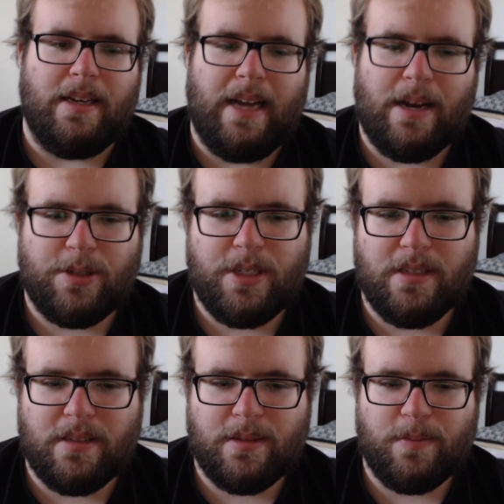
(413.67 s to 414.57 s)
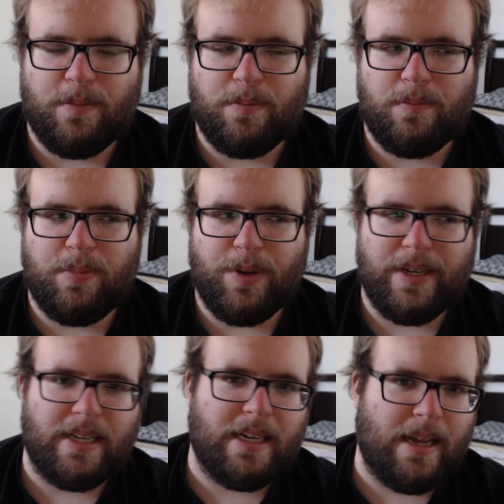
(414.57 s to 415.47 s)
now she's
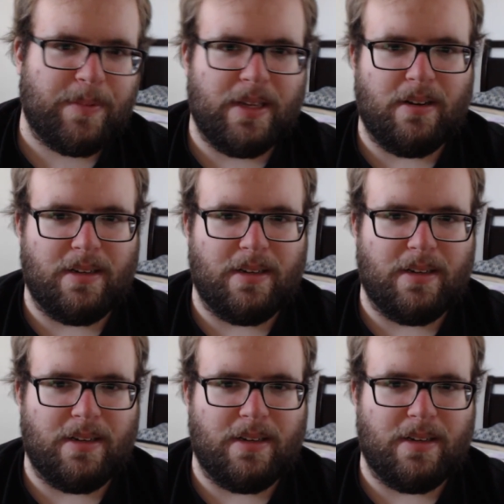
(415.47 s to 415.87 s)
putting a napkin